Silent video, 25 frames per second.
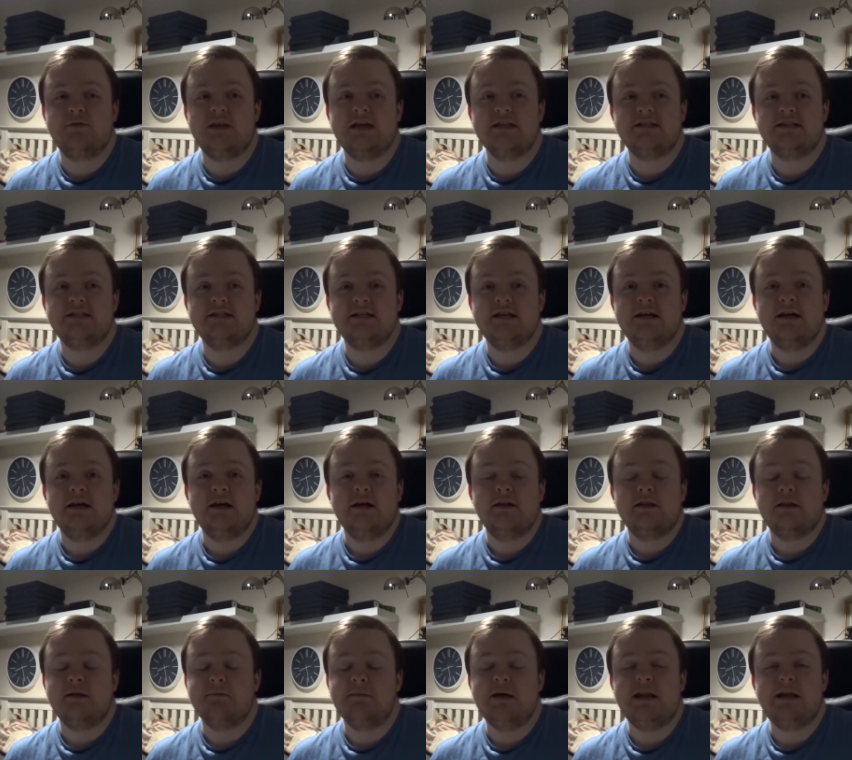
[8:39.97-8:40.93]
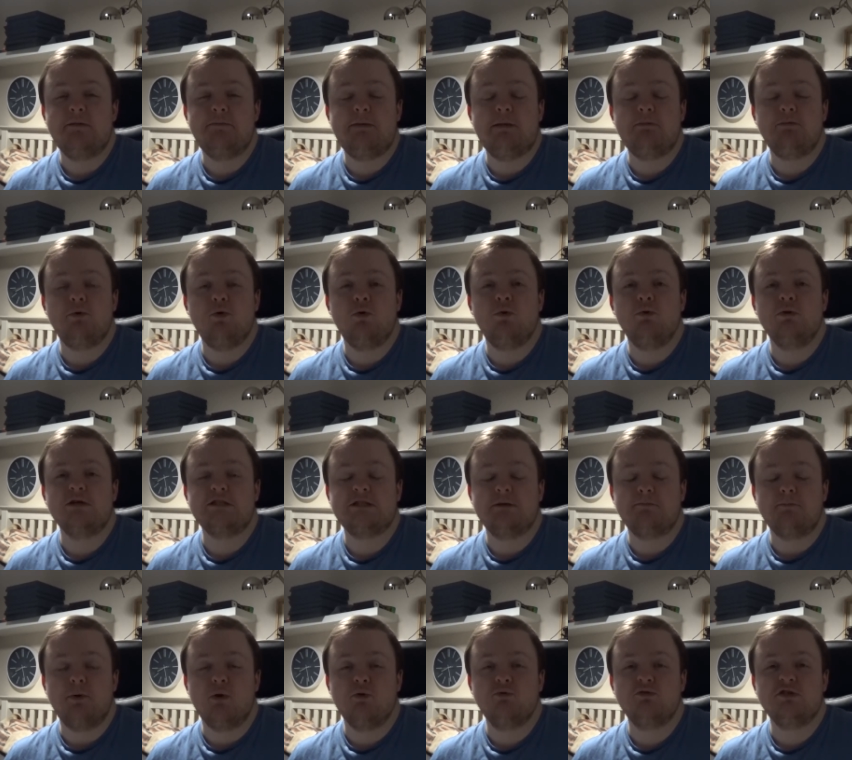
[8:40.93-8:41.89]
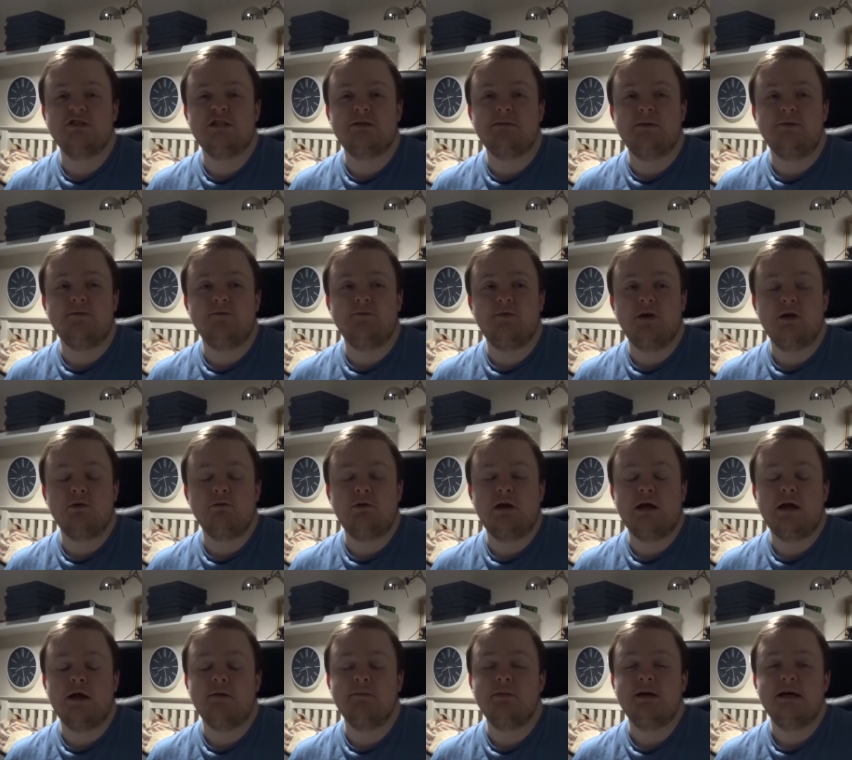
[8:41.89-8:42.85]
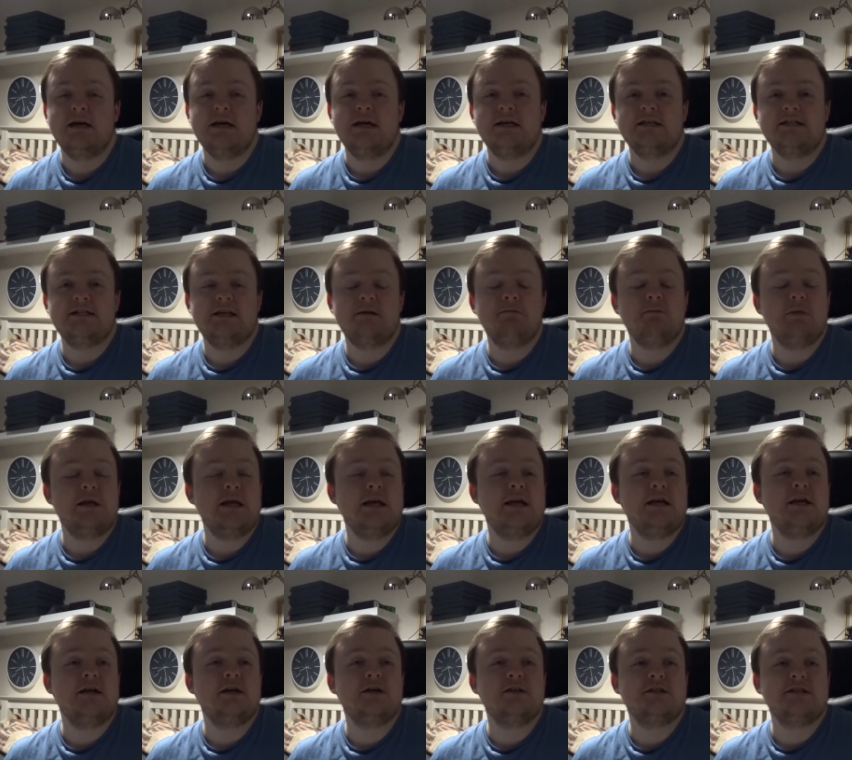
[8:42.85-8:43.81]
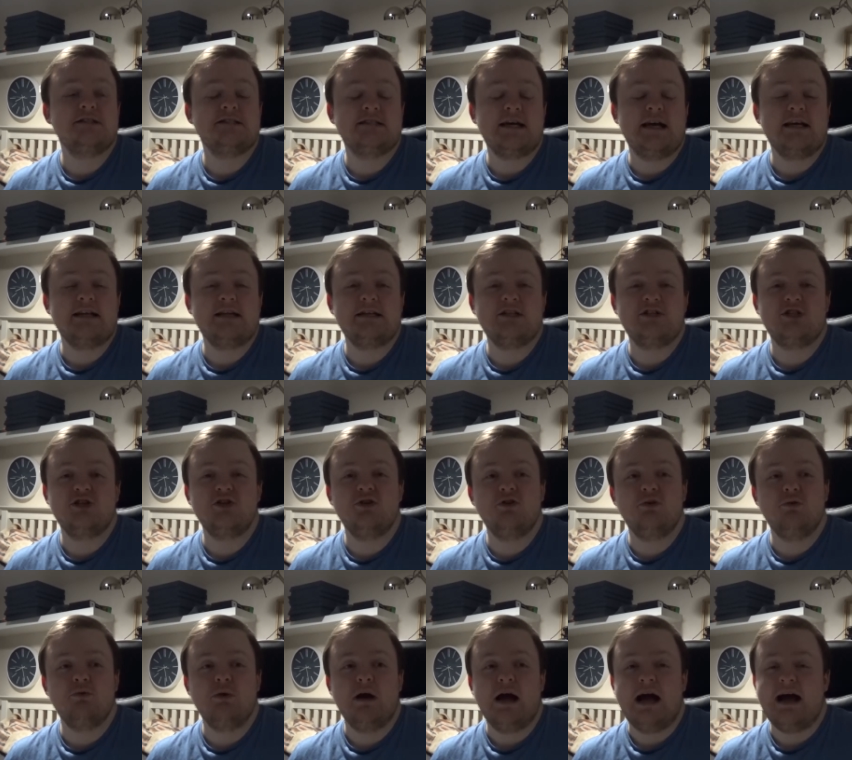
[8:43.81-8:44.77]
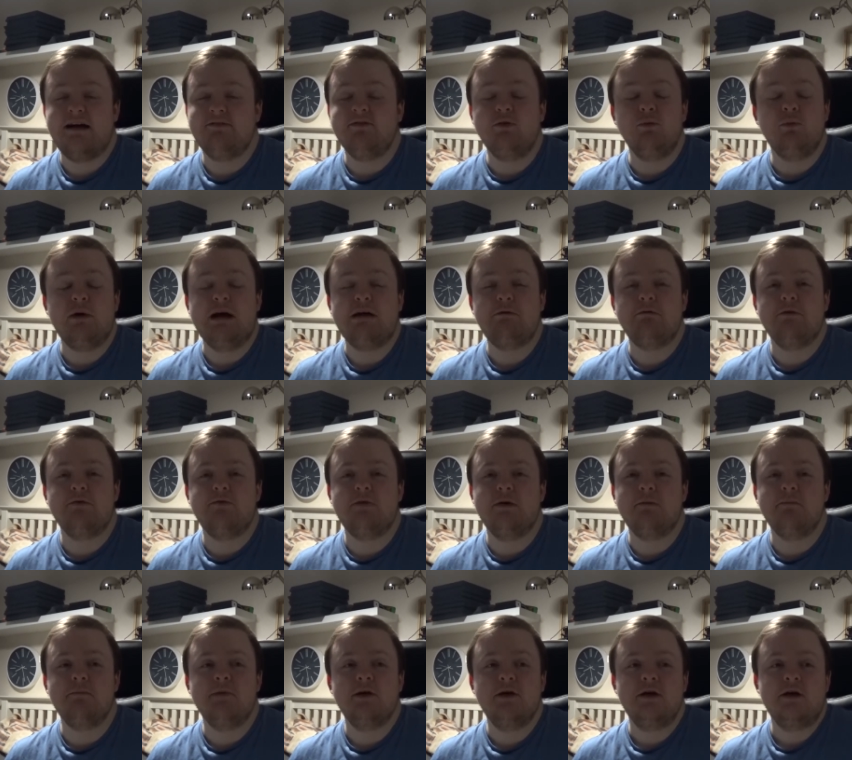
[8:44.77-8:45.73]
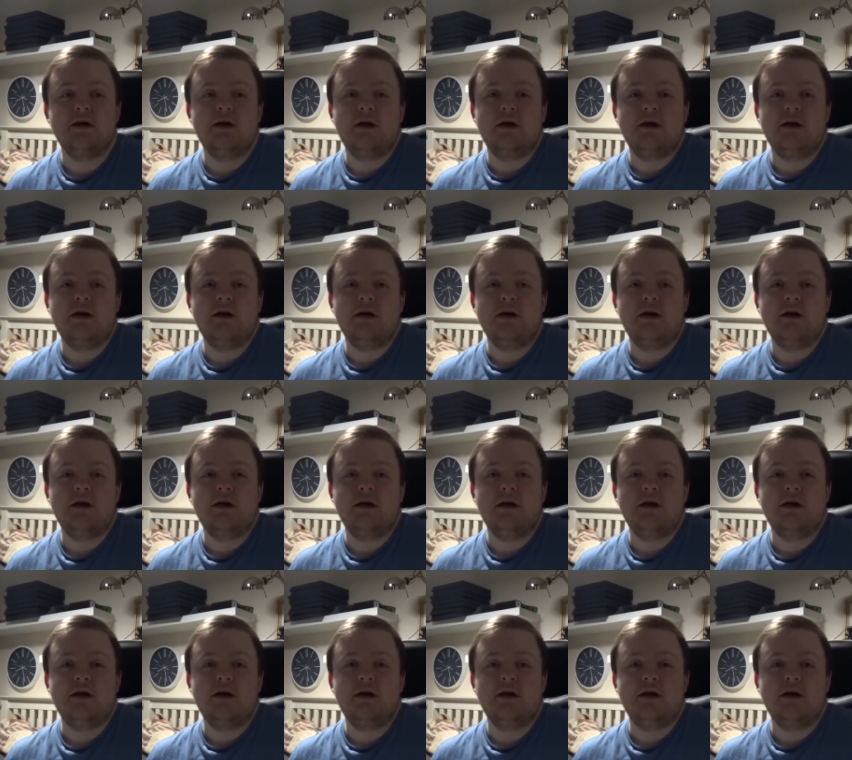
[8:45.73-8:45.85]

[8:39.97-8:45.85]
That the many people who were supposed to be following him simply decided to have a way with him.